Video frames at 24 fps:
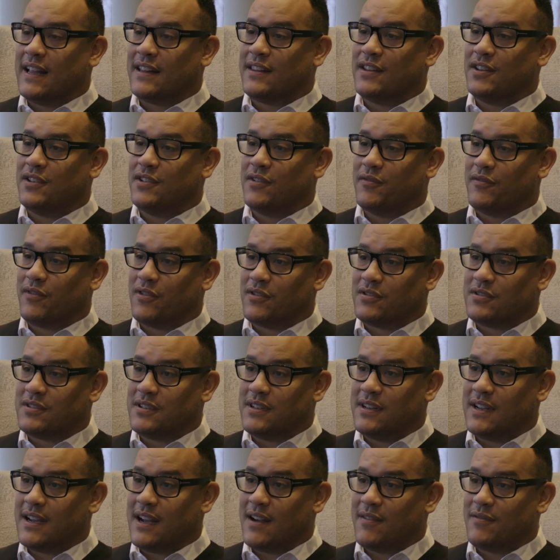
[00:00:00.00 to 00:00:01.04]
at the
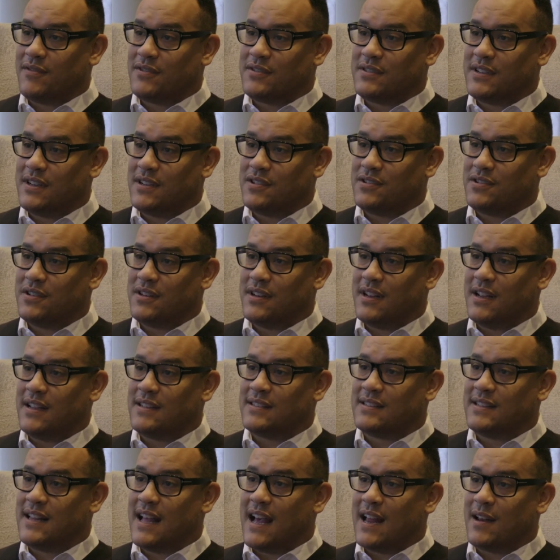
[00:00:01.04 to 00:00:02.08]
diversity conversation
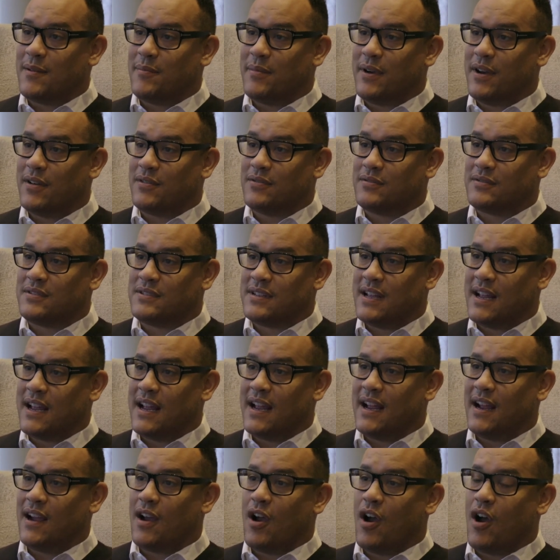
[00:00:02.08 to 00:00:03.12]
is not about
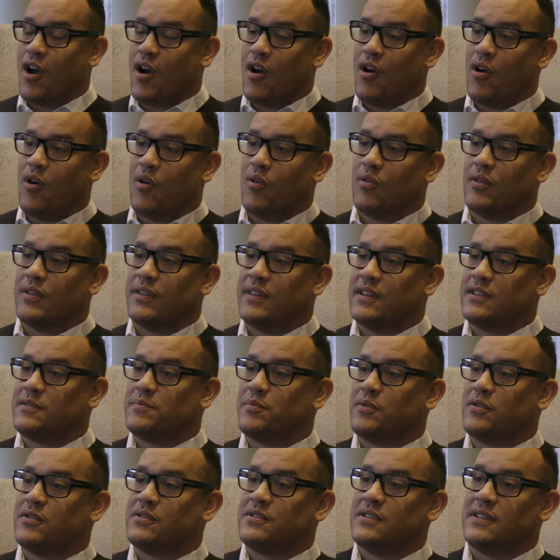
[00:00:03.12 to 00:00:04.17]
saying, oh, this
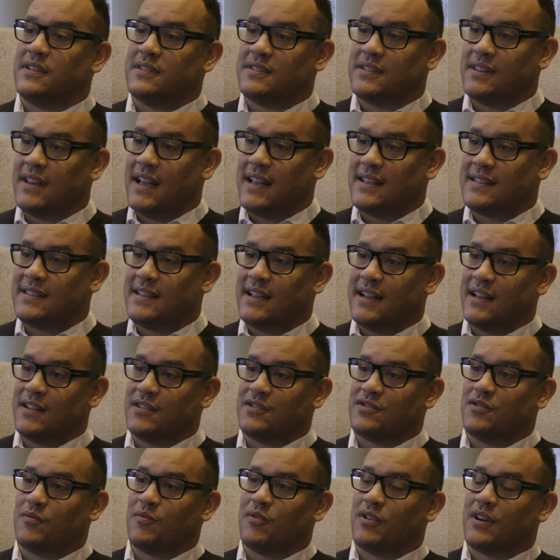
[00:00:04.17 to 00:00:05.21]
person is less than,
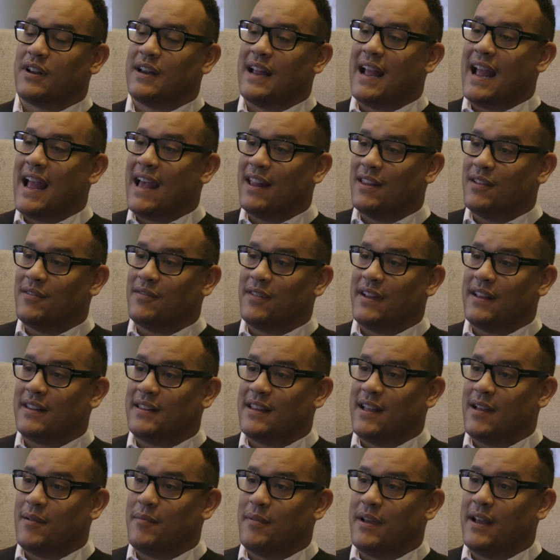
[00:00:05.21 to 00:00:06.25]
so we're going to elevate
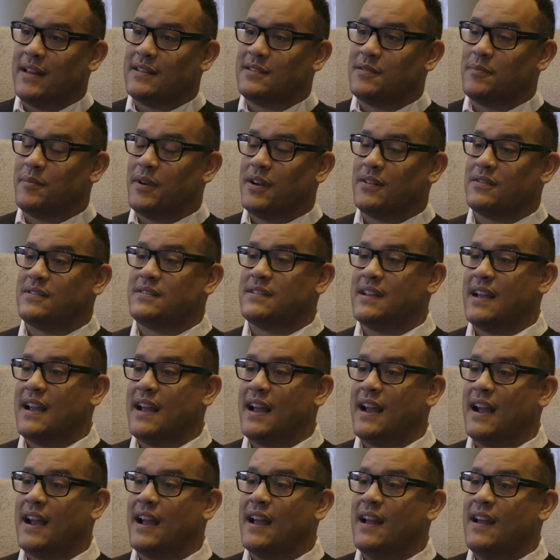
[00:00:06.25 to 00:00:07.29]
them. It's about
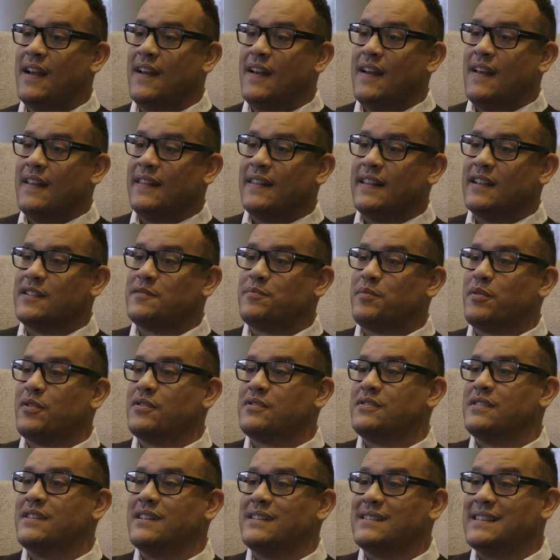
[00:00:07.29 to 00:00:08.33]
saying this
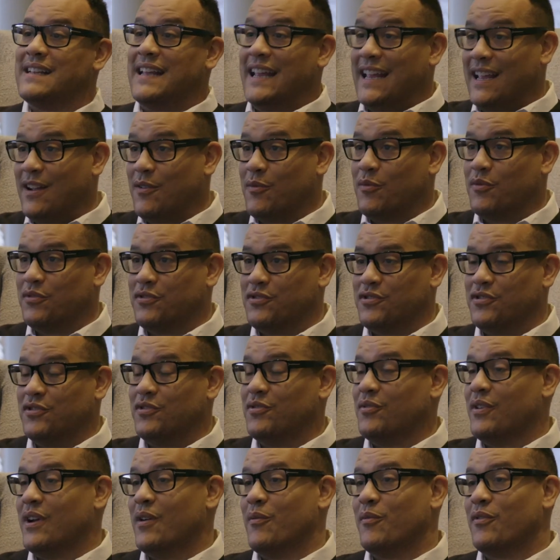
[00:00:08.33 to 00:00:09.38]
person is equal
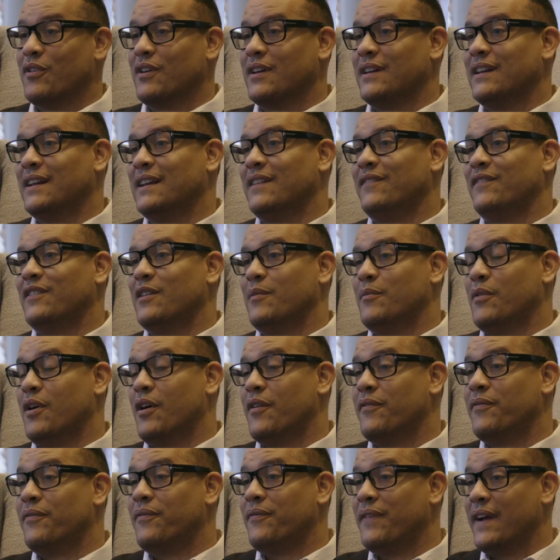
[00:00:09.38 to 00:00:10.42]
to, and we're going to give them
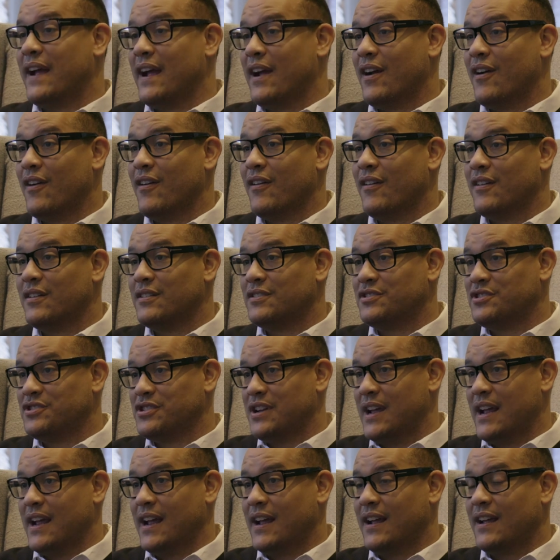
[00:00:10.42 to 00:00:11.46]
a fair
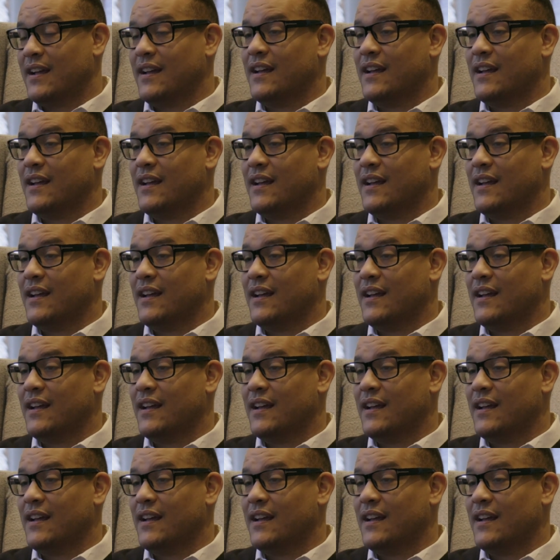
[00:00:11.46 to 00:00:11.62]
shake.